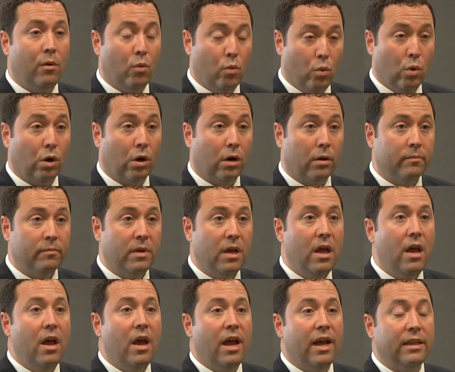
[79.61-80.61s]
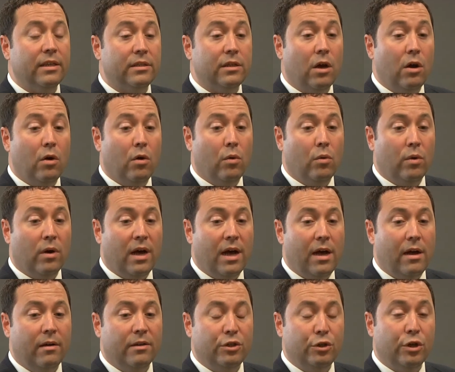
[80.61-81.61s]
were. And so,
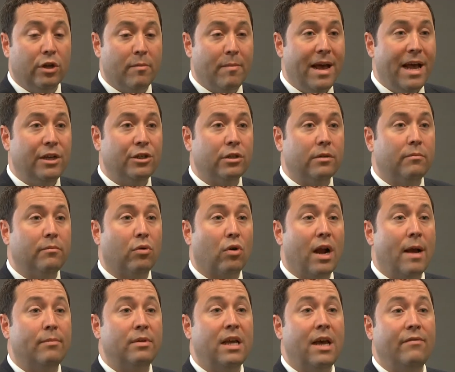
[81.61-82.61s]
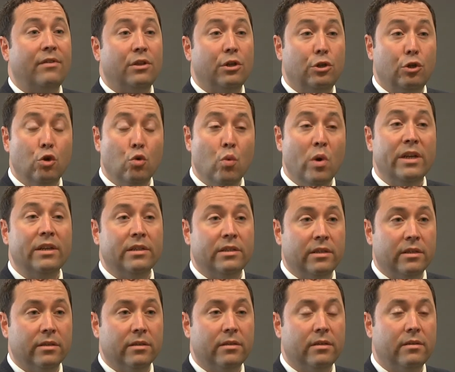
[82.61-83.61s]
as you can imagine, perhaps having the two
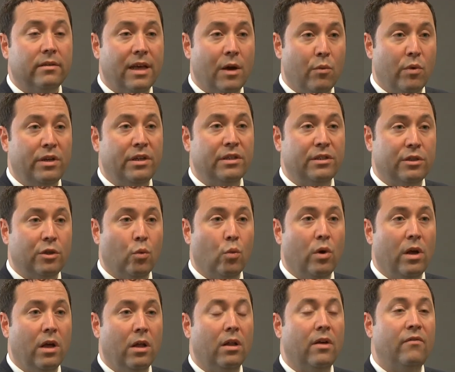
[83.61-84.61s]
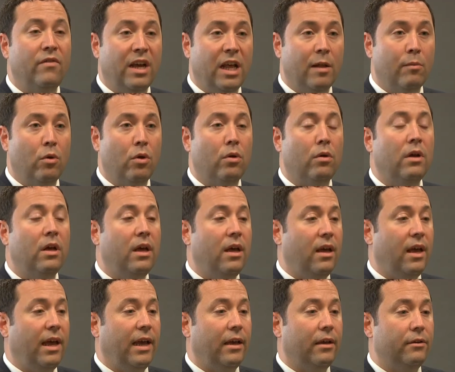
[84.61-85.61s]
witnesses that witnessed the will available
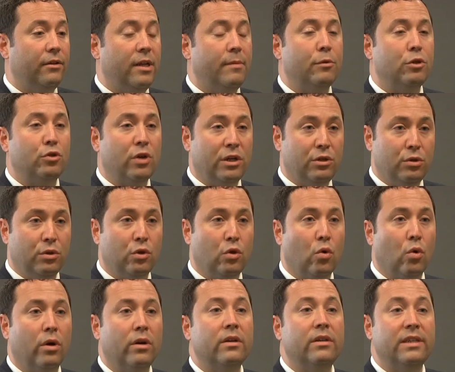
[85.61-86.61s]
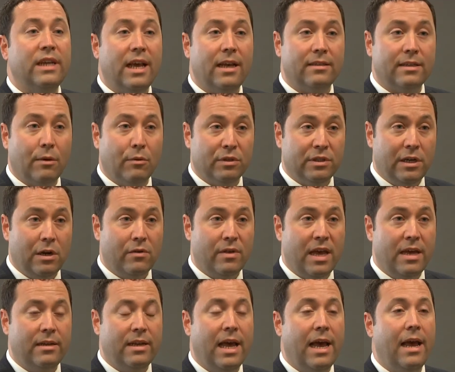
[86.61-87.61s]
and demonstrate to the court, yes, I was there
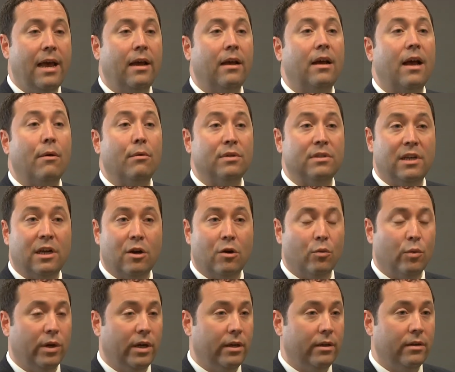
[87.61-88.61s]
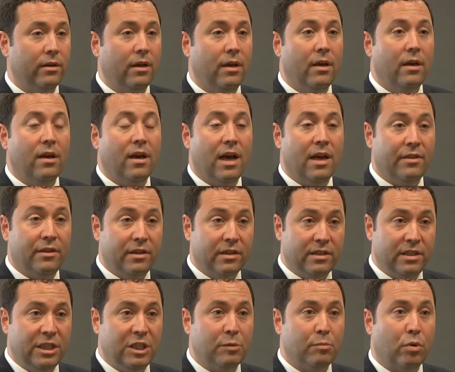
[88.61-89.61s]
that day, I was there when the
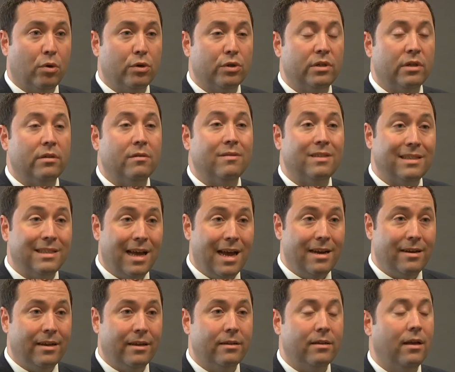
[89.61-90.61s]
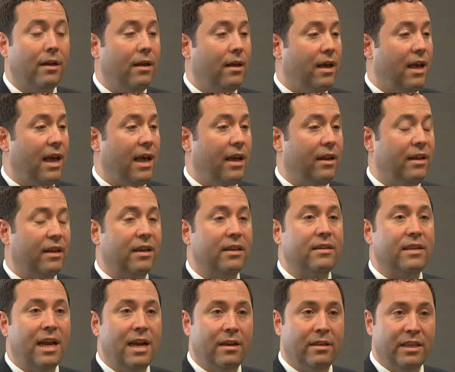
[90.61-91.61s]
deceased person signed it, and it
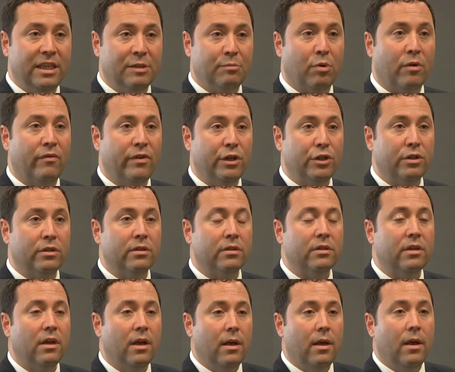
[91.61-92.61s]
contained these provisions,